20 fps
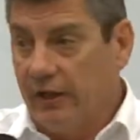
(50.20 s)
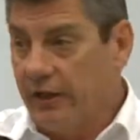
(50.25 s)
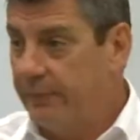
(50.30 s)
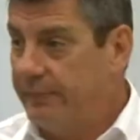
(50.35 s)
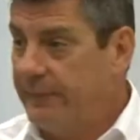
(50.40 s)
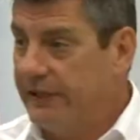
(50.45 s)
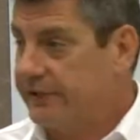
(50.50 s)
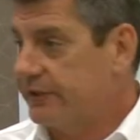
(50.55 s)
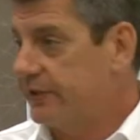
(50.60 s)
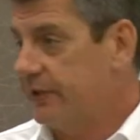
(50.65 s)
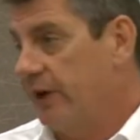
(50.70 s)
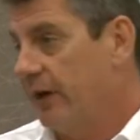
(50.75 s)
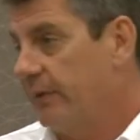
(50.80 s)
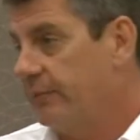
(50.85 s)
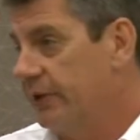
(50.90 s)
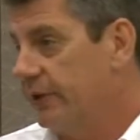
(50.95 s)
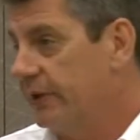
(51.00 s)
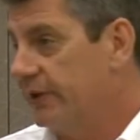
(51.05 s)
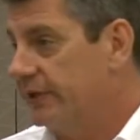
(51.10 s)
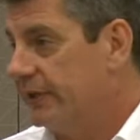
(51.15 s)
The pitch that
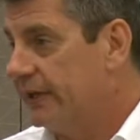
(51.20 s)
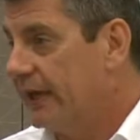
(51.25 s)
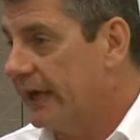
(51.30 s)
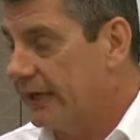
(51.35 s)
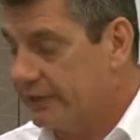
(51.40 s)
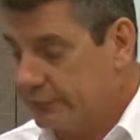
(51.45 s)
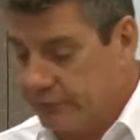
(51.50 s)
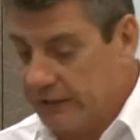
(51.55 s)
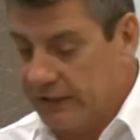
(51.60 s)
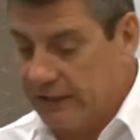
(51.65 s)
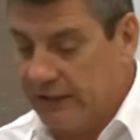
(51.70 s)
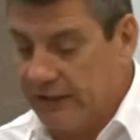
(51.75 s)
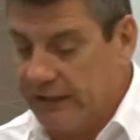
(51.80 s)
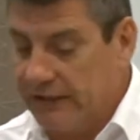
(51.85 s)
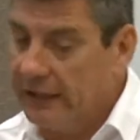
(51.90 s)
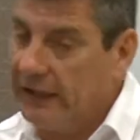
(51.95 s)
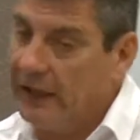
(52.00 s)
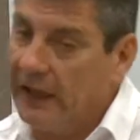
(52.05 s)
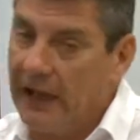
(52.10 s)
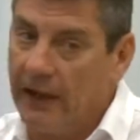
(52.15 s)
I'm doing today is
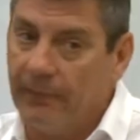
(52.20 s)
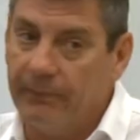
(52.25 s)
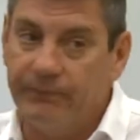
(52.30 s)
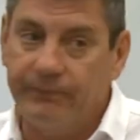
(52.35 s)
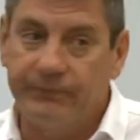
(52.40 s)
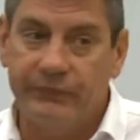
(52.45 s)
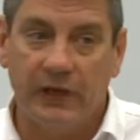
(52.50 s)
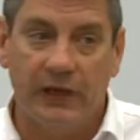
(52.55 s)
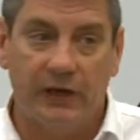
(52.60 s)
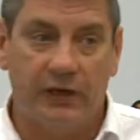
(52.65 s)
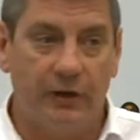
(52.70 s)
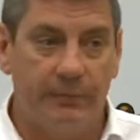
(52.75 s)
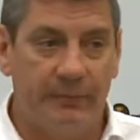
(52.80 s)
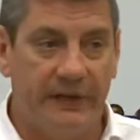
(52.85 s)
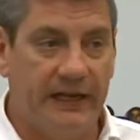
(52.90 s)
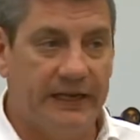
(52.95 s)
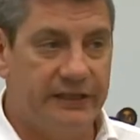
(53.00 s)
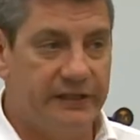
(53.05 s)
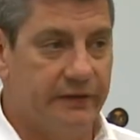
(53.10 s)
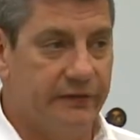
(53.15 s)
really a
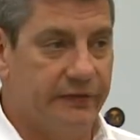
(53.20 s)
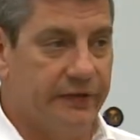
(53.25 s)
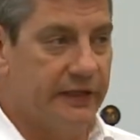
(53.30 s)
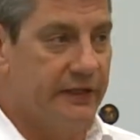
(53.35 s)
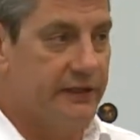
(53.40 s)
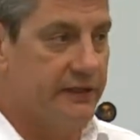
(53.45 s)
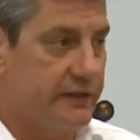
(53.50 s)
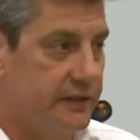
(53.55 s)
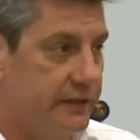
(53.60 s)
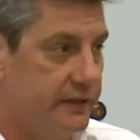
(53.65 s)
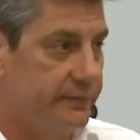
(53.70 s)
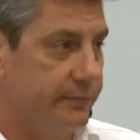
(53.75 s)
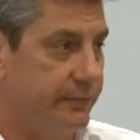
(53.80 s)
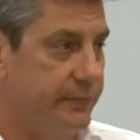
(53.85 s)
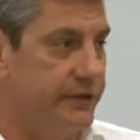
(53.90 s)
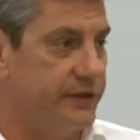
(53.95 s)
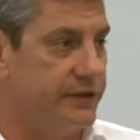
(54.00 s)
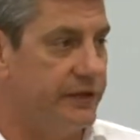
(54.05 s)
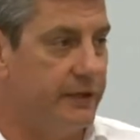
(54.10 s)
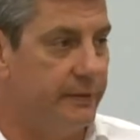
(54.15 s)
combination of things. The
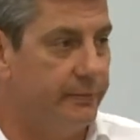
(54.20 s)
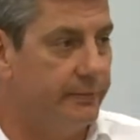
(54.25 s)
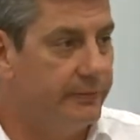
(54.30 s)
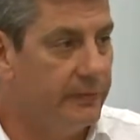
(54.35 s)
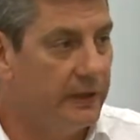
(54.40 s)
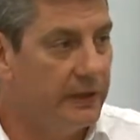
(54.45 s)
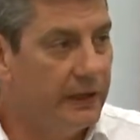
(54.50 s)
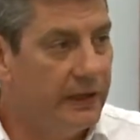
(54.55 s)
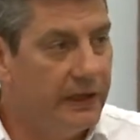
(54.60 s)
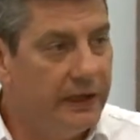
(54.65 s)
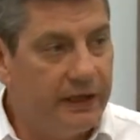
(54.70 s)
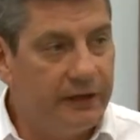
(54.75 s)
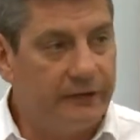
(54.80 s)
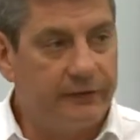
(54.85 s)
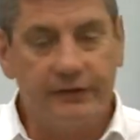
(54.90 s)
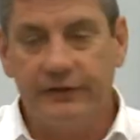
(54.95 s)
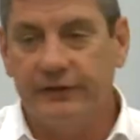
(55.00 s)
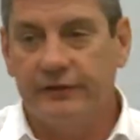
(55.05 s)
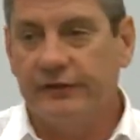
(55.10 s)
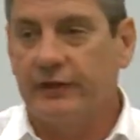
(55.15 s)
museum
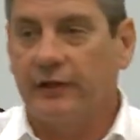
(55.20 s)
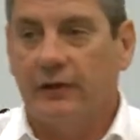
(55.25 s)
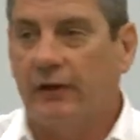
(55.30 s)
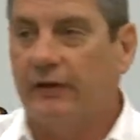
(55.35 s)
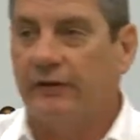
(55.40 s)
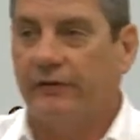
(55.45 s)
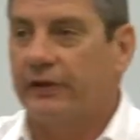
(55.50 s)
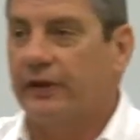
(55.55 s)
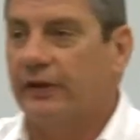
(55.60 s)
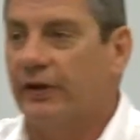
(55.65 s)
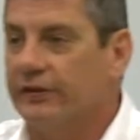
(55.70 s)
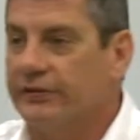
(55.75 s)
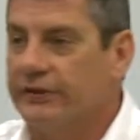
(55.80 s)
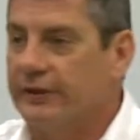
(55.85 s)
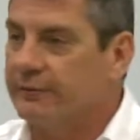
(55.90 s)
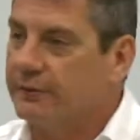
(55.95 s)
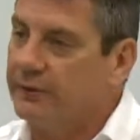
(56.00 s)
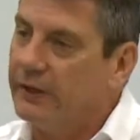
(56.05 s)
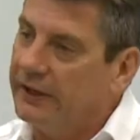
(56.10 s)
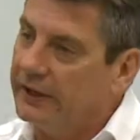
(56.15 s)
introduced a lot of the
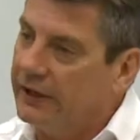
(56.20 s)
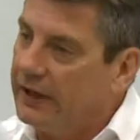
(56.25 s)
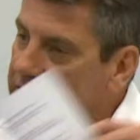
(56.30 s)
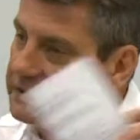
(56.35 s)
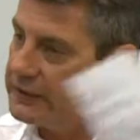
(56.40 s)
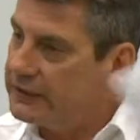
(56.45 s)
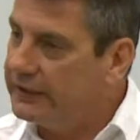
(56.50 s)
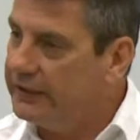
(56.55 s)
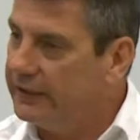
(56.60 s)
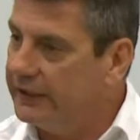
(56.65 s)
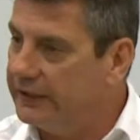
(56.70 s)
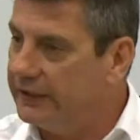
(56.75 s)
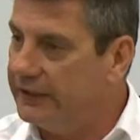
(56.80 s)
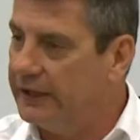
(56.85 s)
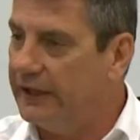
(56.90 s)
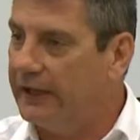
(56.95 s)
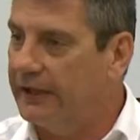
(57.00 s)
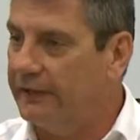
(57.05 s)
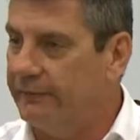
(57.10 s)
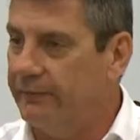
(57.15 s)
concepts quite nicely in
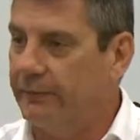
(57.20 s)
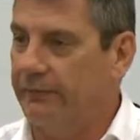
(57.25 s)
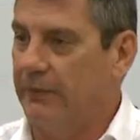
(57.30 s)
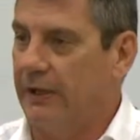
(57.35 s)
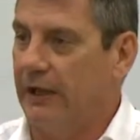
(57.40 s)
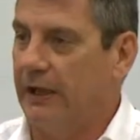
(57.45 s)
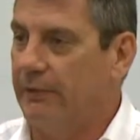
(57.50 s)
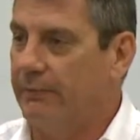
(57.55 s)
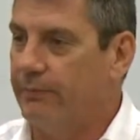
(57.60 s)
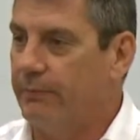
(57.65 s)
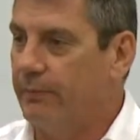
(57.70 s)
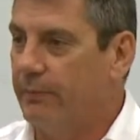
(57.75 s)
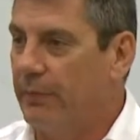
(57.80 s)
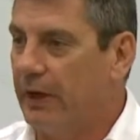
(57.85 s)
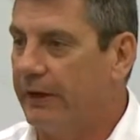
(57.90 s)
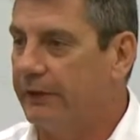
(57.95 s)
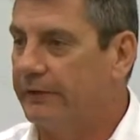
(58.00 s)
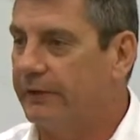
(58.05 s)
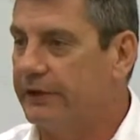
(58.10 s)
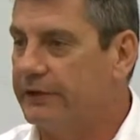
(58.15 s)
their
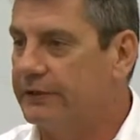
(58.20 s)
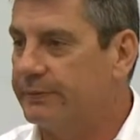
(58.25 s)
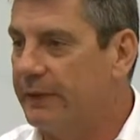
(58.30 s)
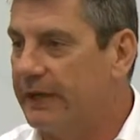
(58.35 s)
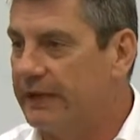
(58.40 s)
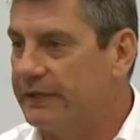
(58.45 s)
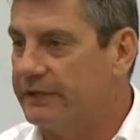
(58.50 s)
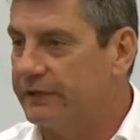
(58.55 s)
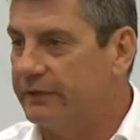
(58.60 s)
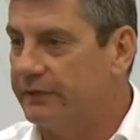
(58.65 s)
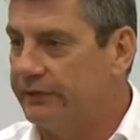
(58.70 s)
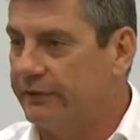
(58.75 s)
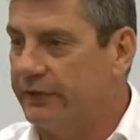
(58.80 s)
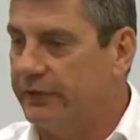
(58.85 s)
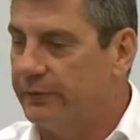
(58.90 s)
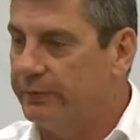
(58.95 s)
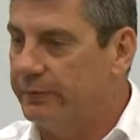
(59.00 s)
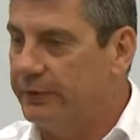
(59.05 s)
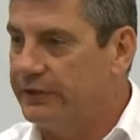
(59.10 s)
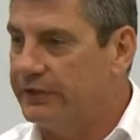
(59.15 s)
micro space of
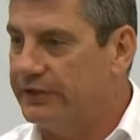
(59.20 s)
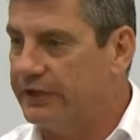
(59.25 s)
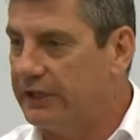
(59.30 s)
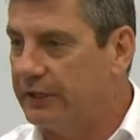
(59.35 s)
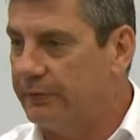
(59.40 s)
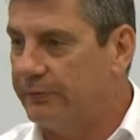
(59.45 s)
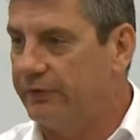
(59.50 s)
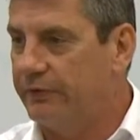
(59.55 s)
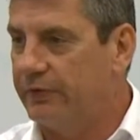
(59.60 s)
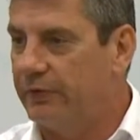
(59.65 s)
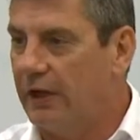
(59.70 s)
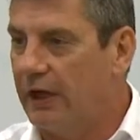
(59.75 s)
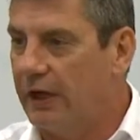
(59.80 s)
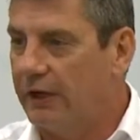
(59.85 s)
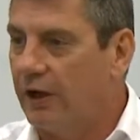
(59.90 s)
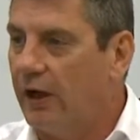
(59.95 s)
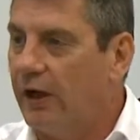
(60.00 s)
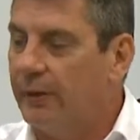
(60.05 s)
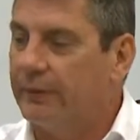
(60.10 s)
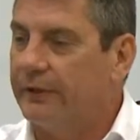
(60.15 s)
the museum, if you
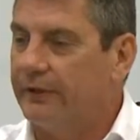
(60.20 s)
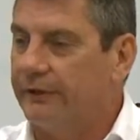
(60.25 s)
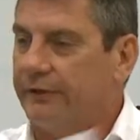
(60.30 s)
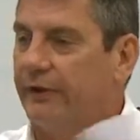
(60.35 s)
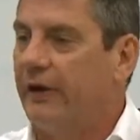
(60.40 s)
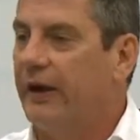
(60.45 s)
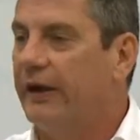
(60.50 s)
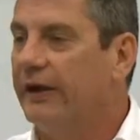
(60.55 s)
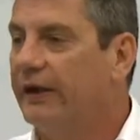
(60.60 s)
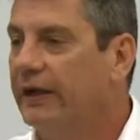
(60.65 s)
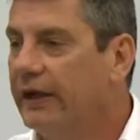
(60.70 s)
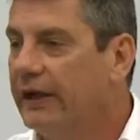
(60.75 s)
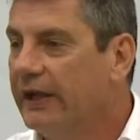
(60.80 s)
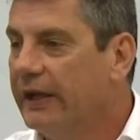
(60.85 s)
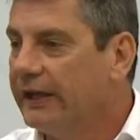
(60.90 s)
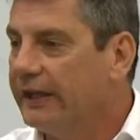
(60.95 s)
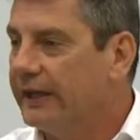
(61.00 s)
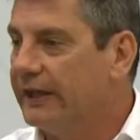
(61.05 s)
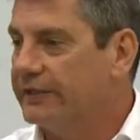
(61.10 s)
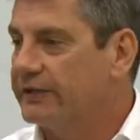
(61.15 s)
like. I'm going to try and
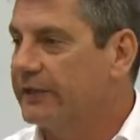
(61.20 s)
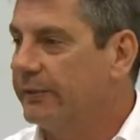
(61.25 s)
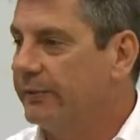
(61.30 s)
get